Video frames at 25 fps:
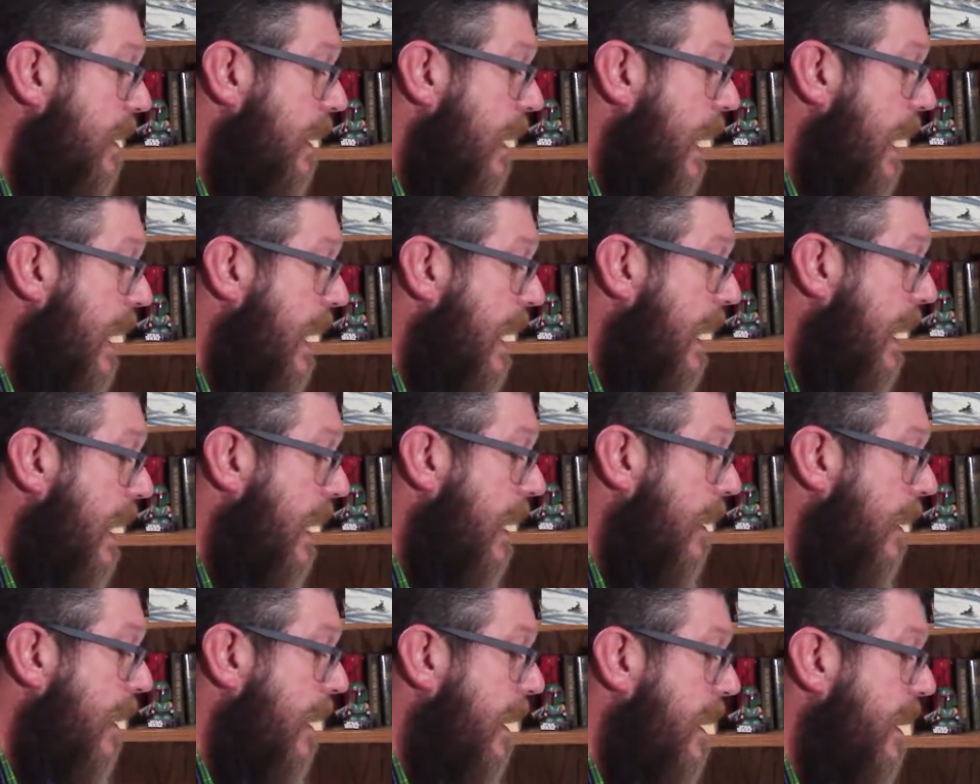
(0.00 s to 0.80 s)

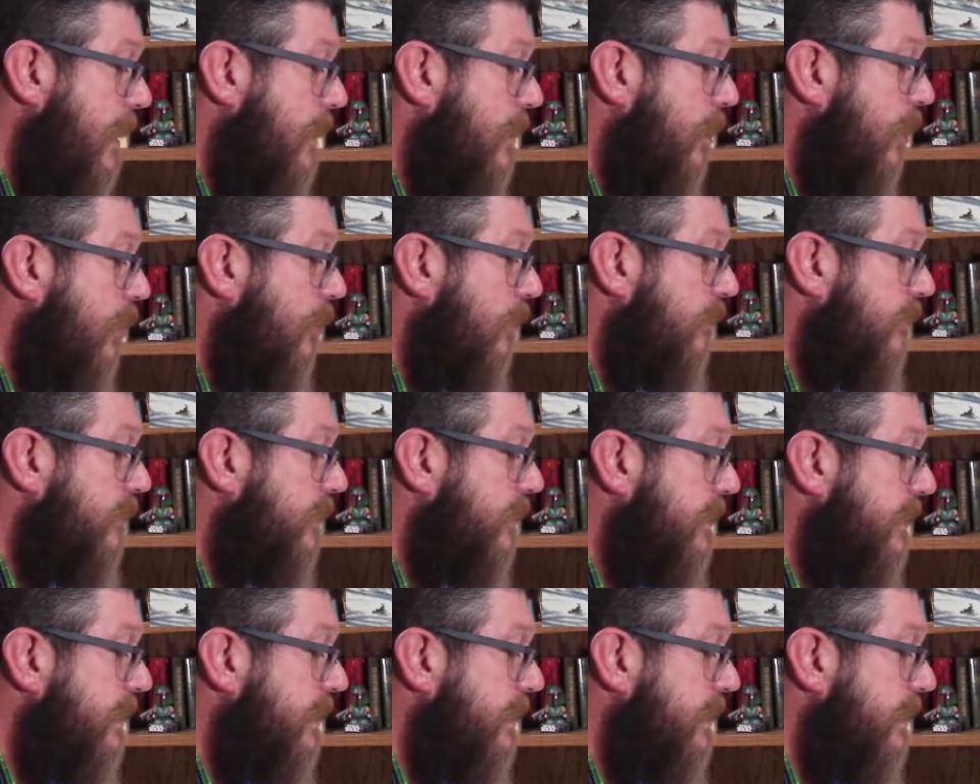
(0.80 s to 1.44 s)
and over